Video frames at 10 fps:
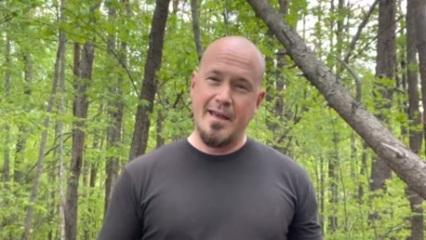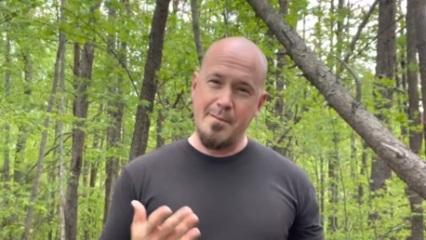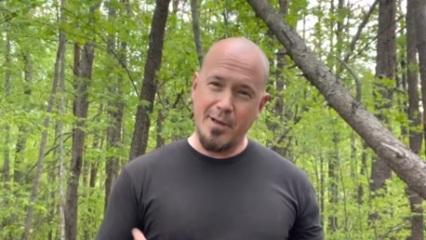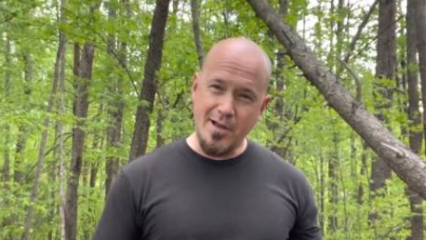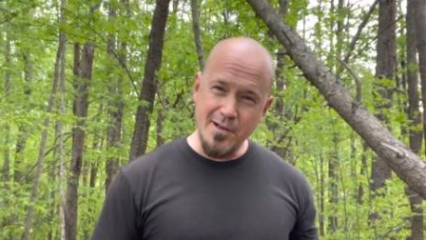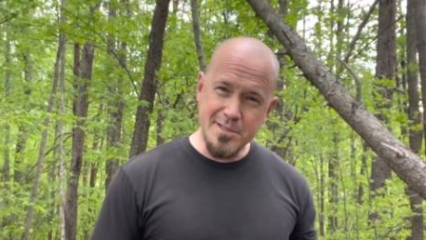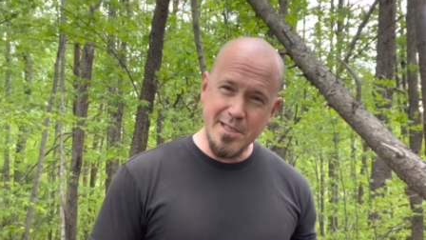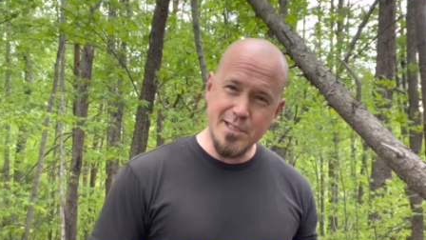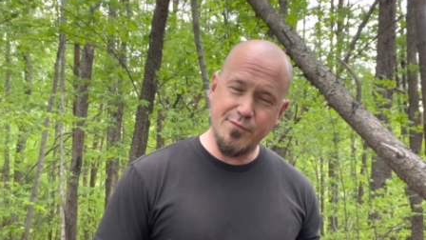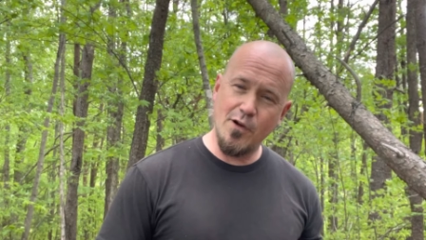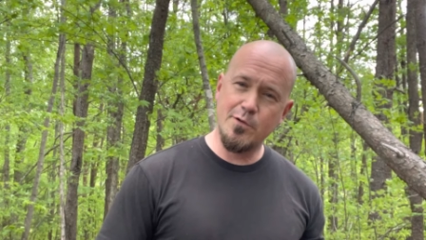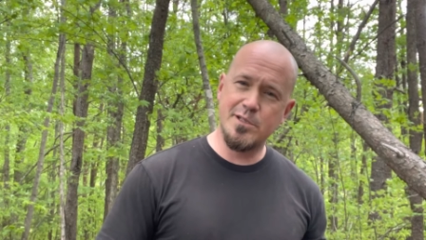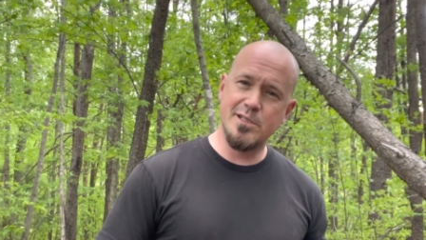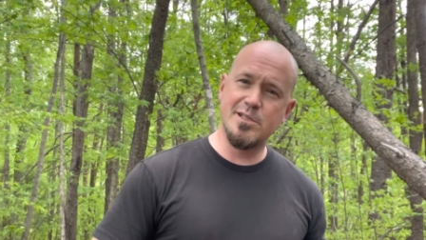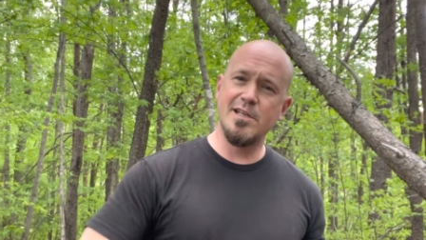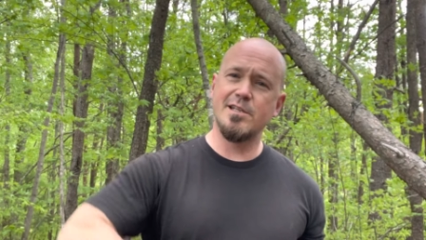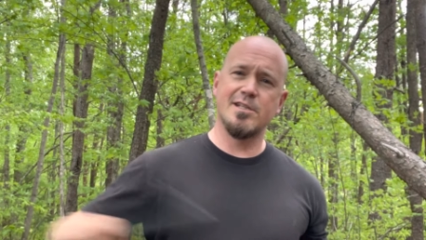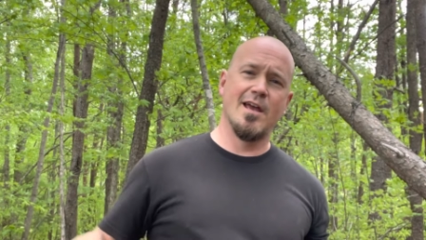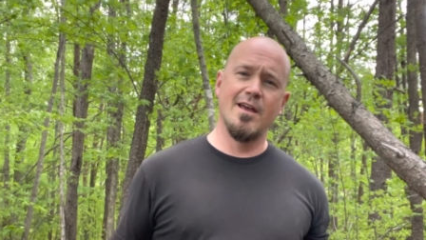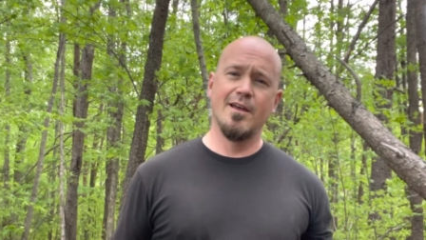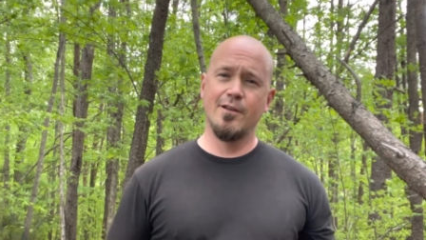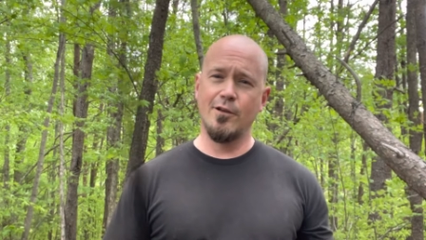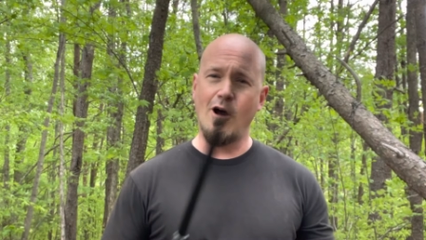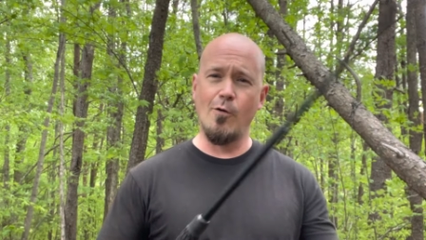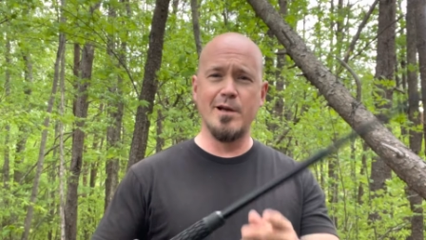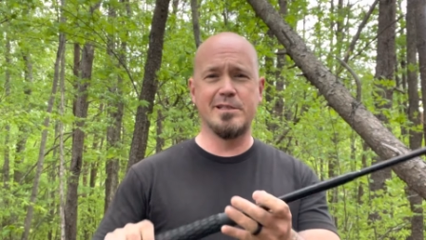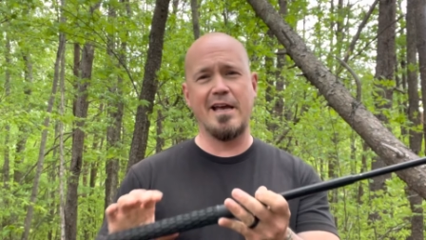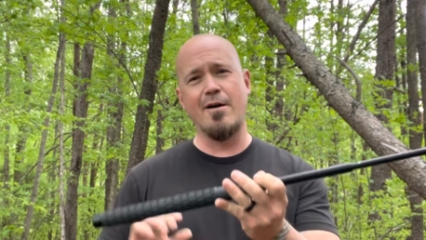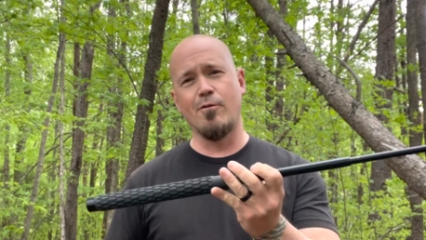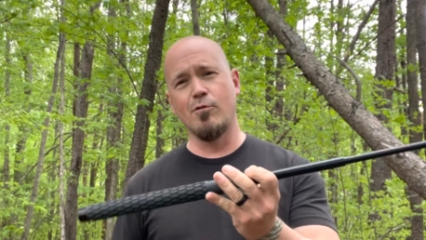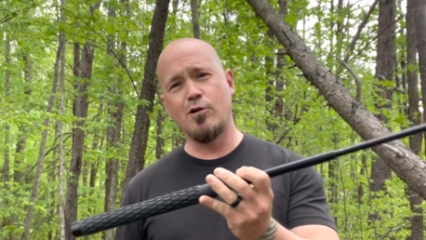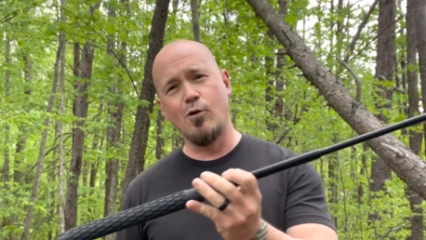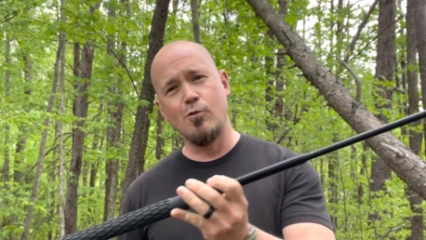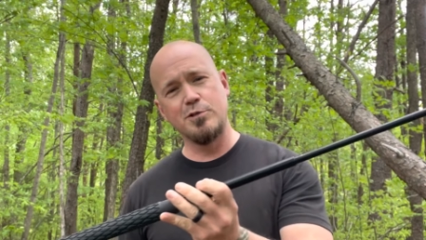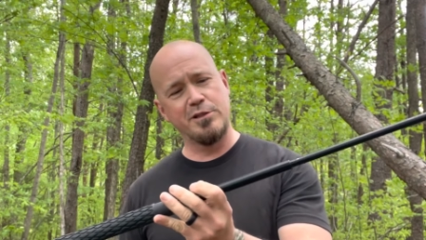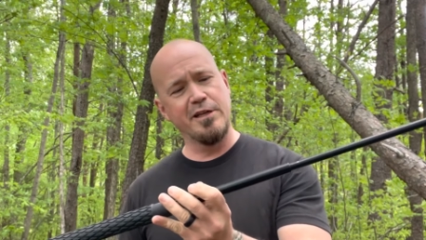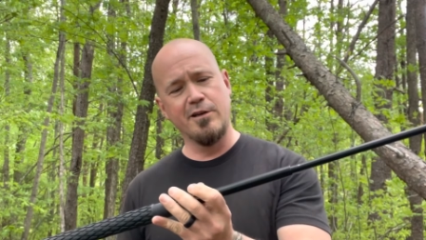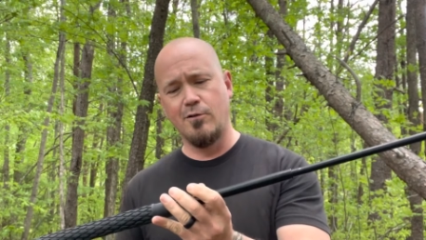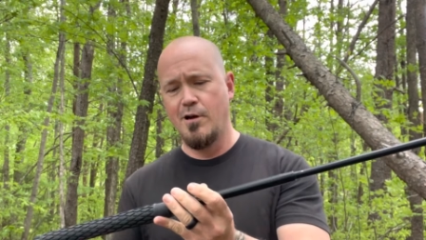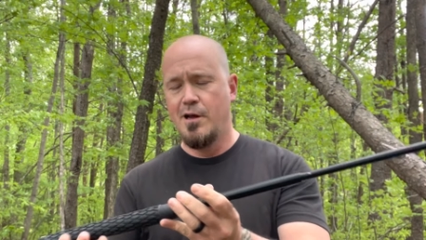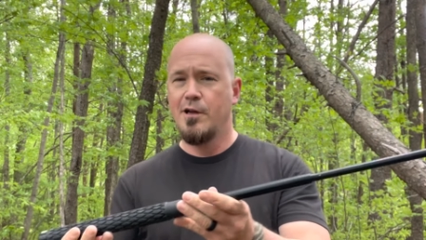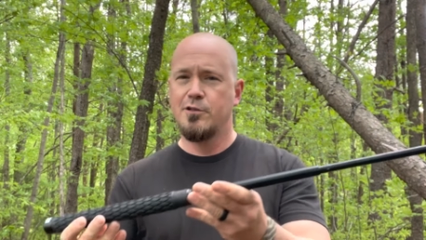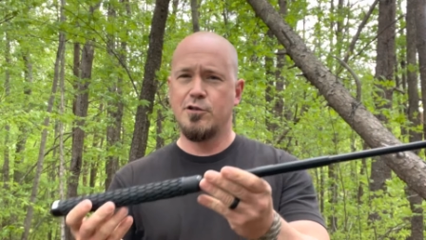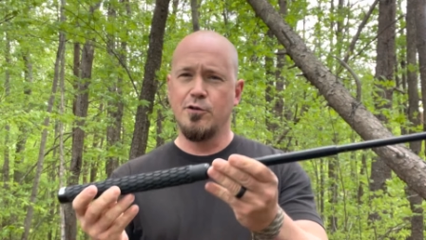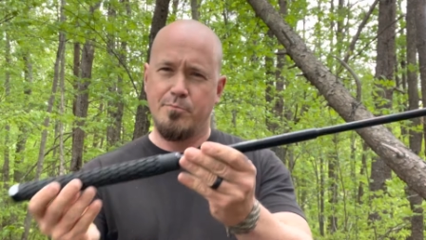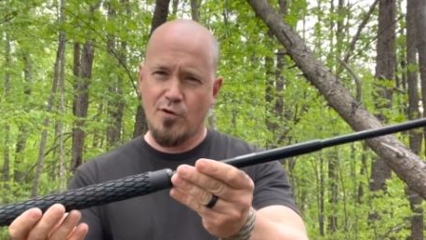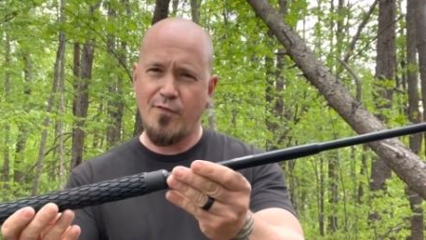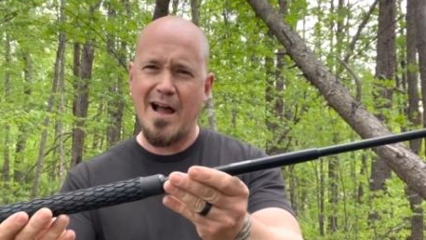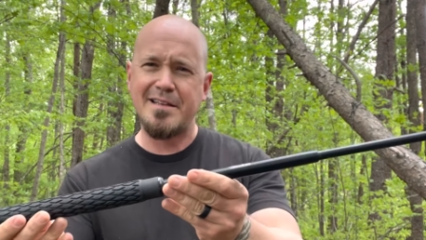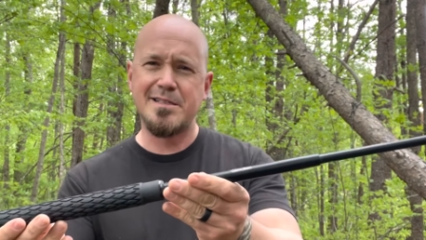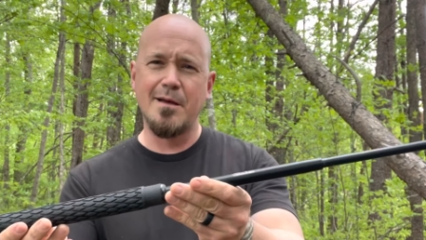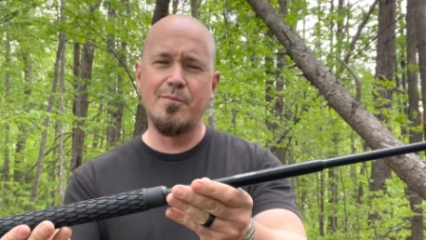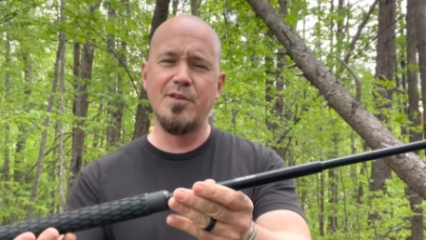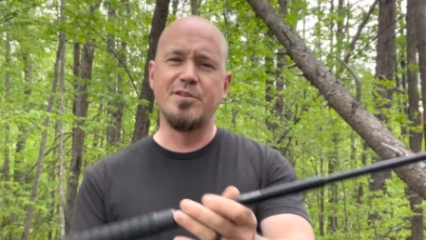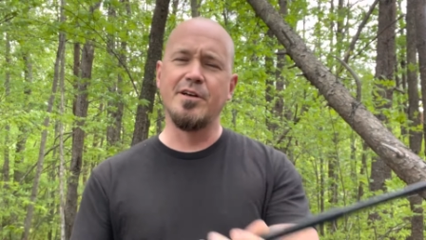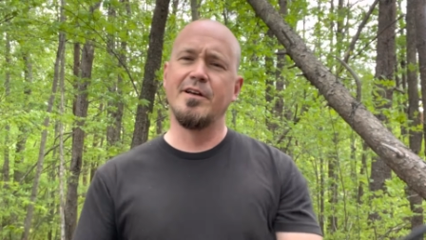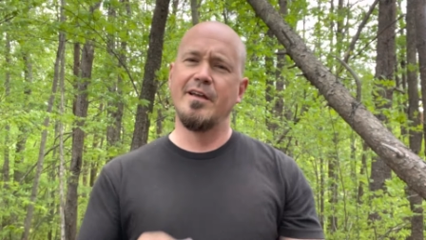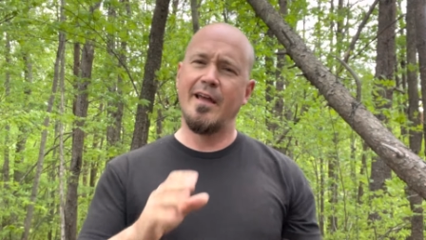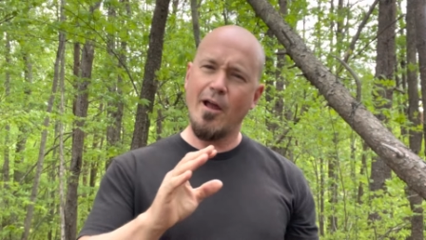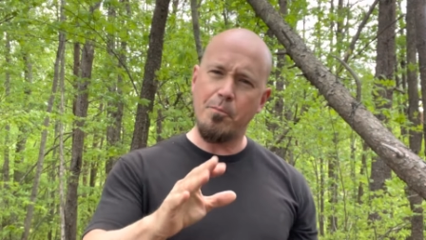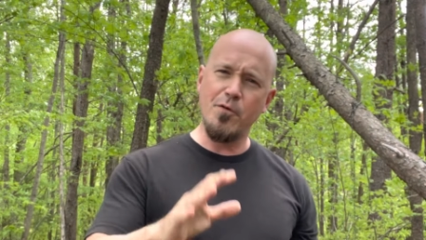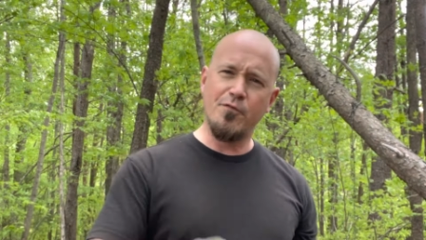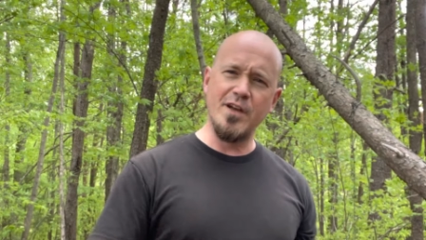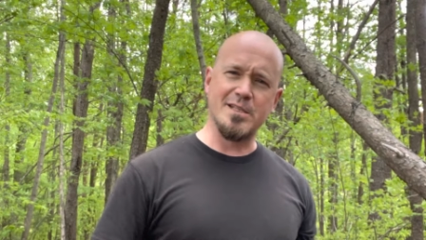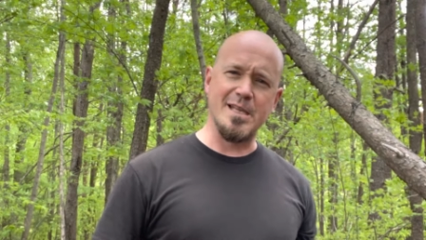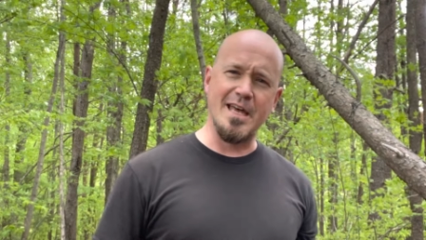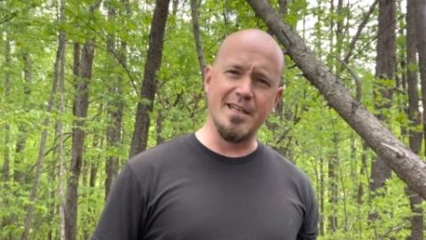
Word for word: And because these folks exist, you can always count on Cold Steel to provide something to help you fix that